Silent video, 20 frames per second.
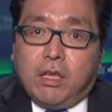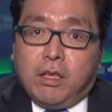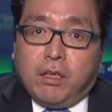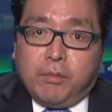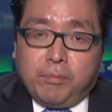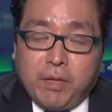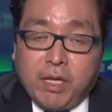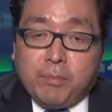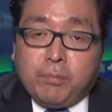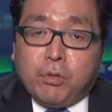
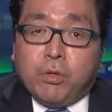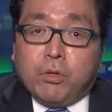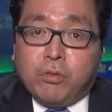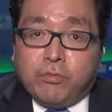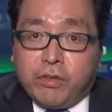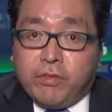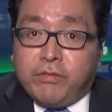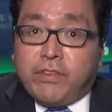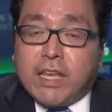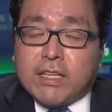people
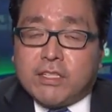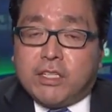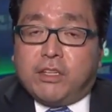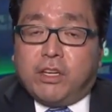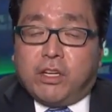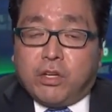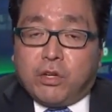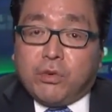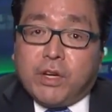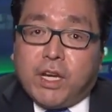who've
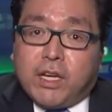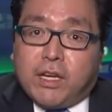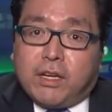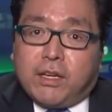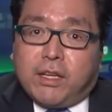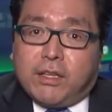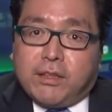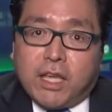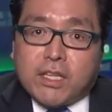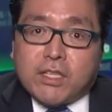invested and
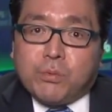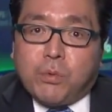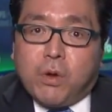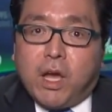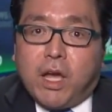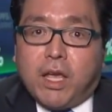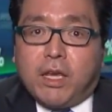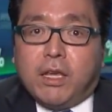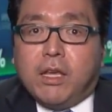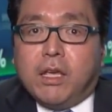created it. That's
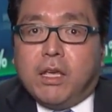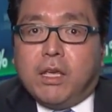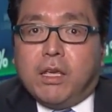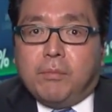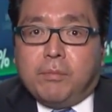why